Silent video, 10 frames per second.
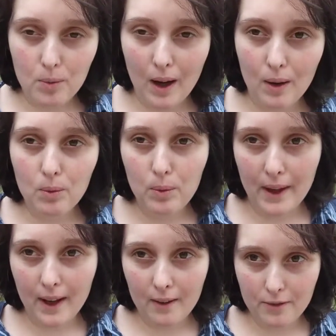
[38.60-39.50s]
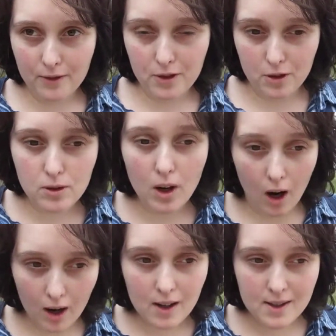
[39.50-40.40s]
well, we have two
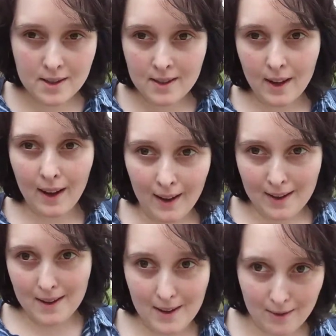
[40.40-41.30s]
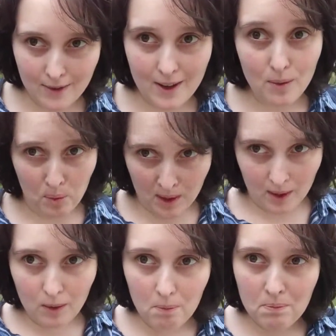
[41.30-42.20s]
dogs, Evie and
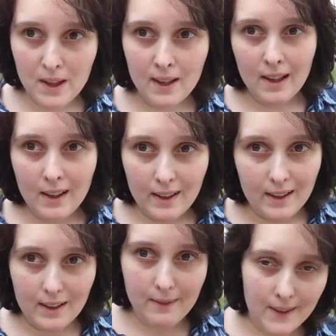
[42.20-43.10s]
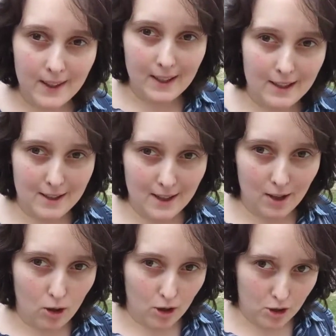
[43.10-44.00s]
Willow. Evie is
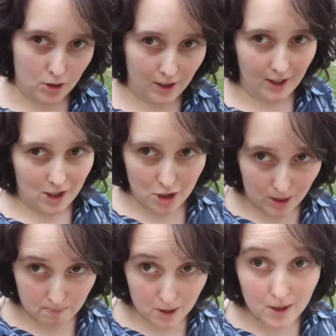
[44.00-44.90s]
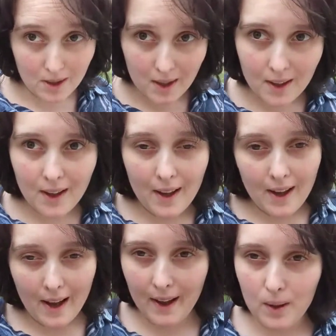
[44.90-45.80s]
an Australian Shepherd
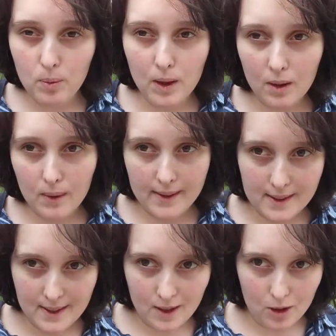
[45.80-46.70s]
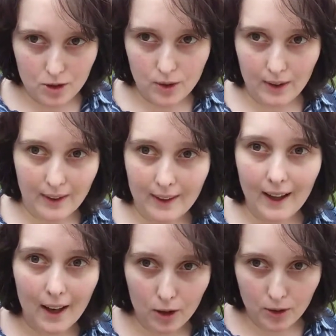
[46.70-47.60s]
and Willow is an Australian
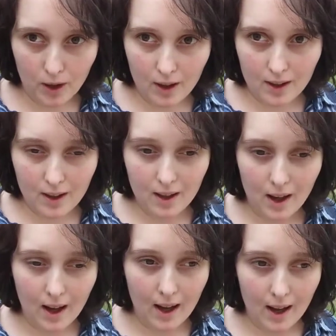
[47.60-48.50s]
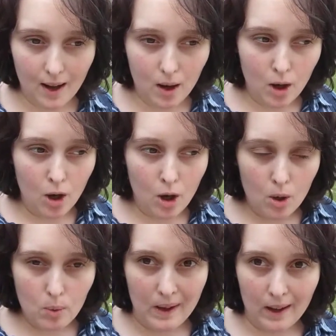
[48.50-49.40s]
cattle dog.
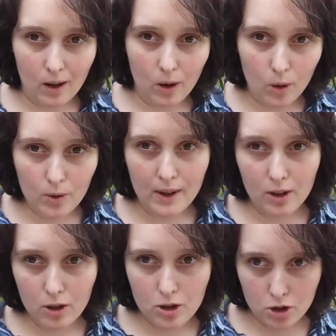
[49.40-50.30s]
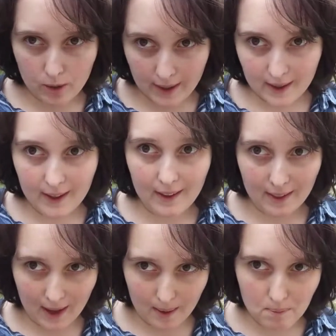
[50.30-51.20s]
We are owner training
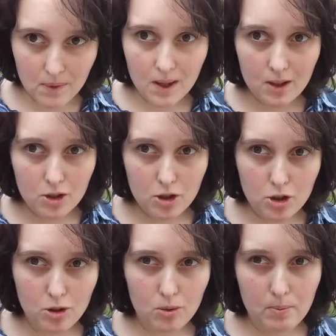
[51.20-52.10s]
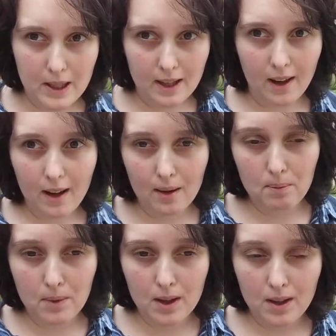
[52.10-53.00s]
them to
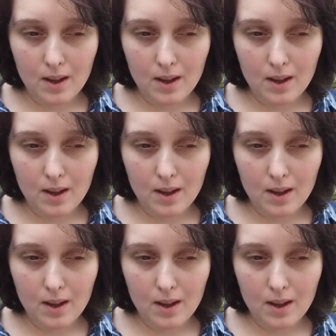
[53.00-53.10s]
become